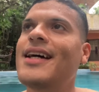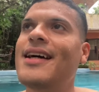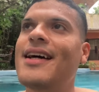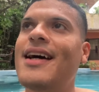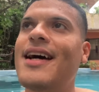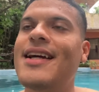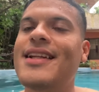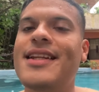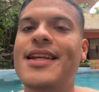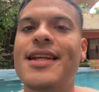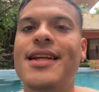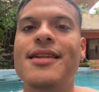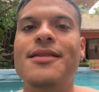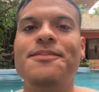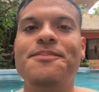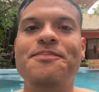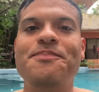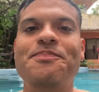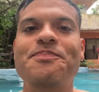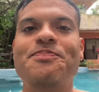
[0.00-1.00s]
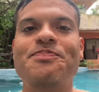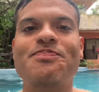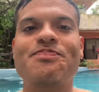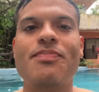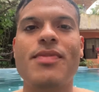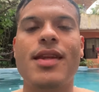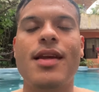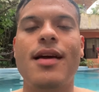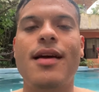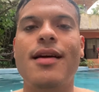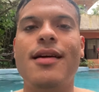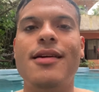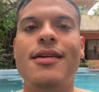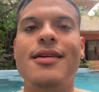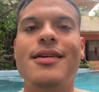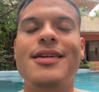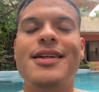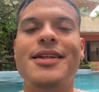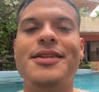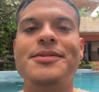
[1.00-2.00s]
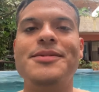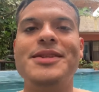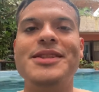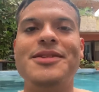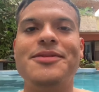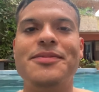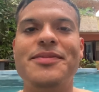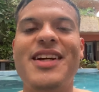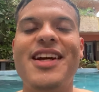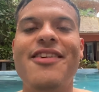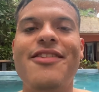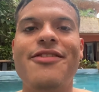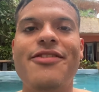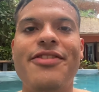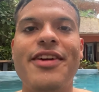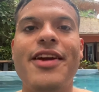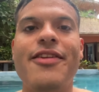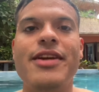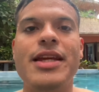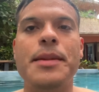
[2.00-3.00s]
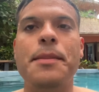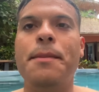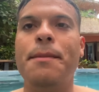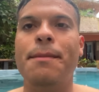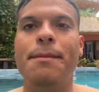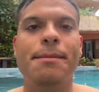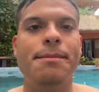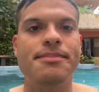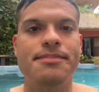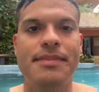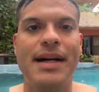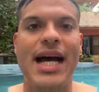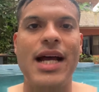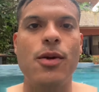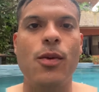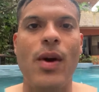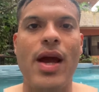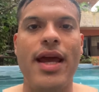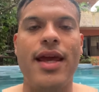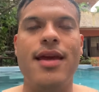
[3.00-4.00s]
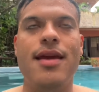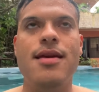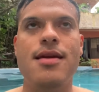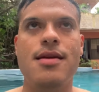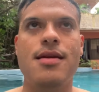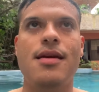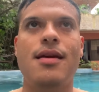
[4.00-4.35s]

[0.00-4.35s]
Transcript: I did it in a very, very bad way,